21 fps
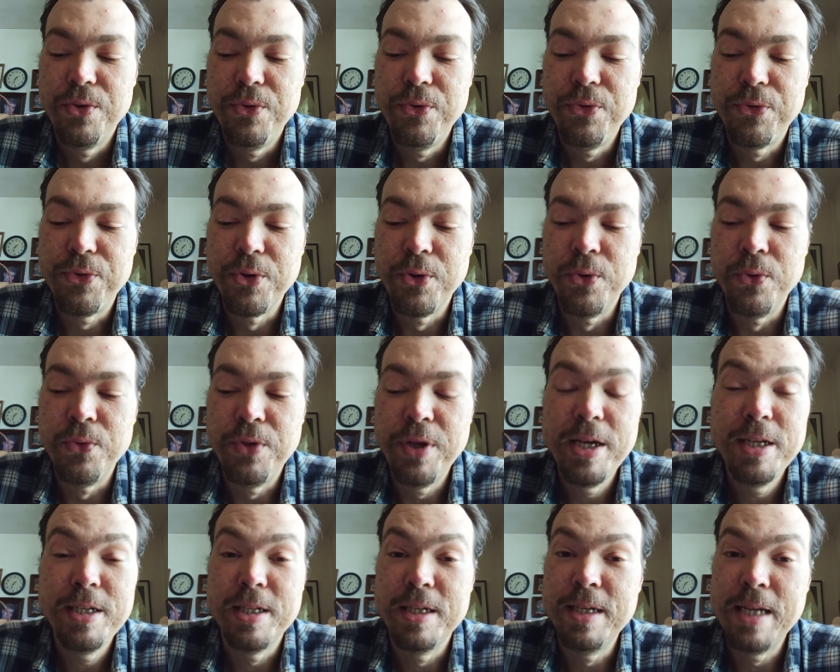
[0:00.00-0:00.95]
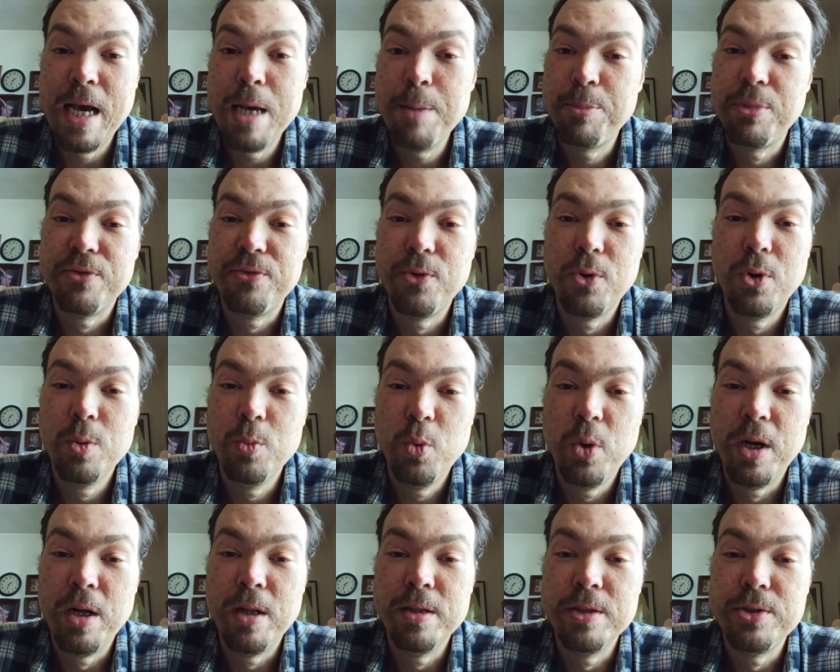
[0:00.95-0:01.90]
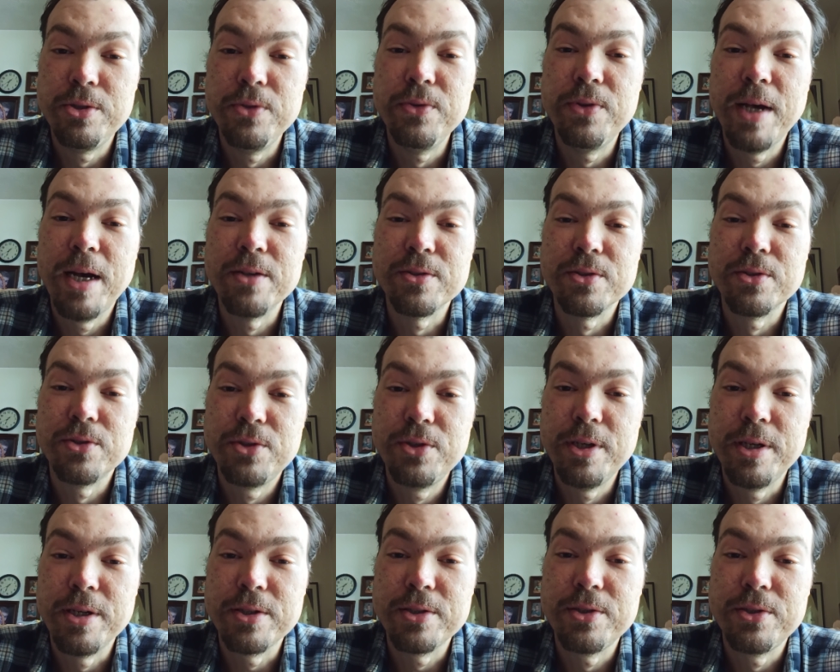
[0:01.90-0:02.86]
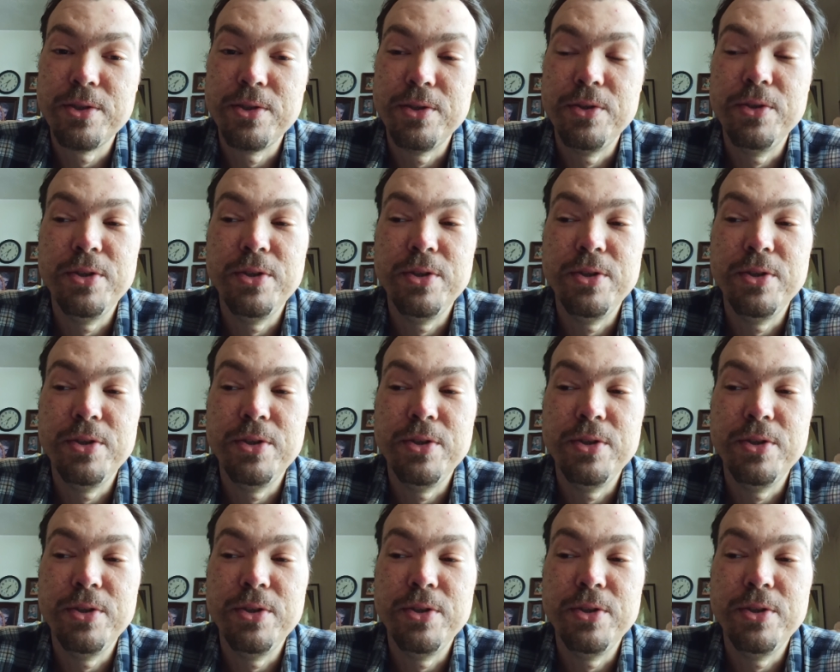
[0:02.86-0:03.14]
so they did not perform well in 2006.